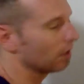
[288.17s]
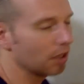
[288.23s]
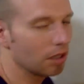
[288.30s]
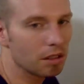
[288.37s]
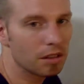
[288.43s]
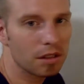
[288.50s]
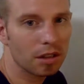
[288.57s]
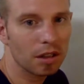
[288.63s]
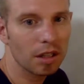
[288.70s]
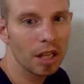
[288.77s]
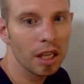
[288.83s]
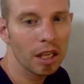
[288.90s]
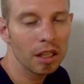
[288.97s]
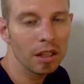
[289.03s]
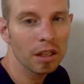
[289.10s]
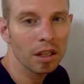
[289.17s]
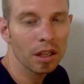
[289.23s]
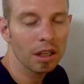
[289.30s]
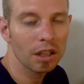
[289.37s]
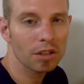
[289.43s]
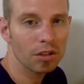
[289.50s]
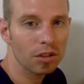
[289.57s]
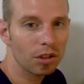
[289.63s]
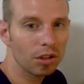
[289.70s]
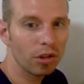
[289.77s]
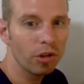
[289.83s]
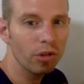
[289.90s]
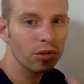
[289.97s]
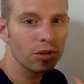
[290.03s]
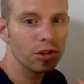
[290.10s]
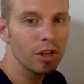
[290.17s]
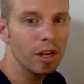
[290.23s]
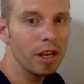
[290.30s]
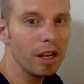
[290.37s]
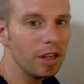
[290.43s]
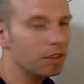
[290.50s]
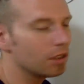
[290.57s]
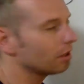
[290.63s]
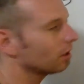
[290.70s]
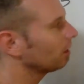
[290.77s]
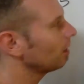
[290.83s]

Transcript: is 10, and so the total change in